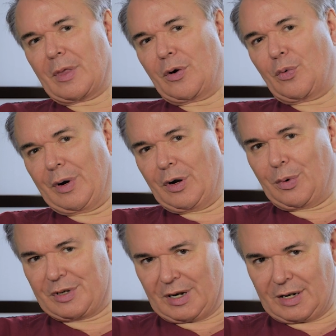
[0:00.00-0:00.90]
really
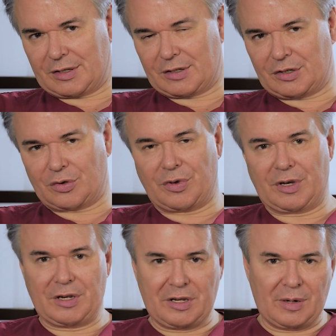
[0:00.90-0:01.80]
results. So the
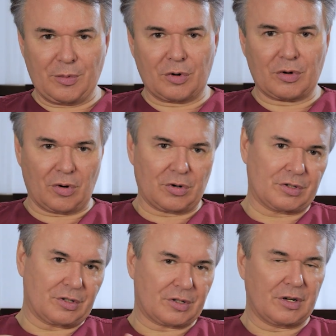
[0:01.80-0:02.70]
edema
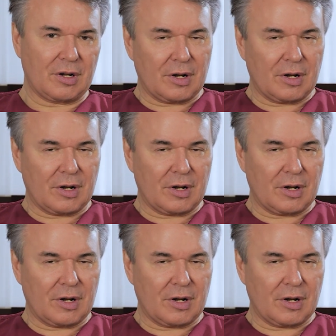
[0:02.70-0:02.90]
causes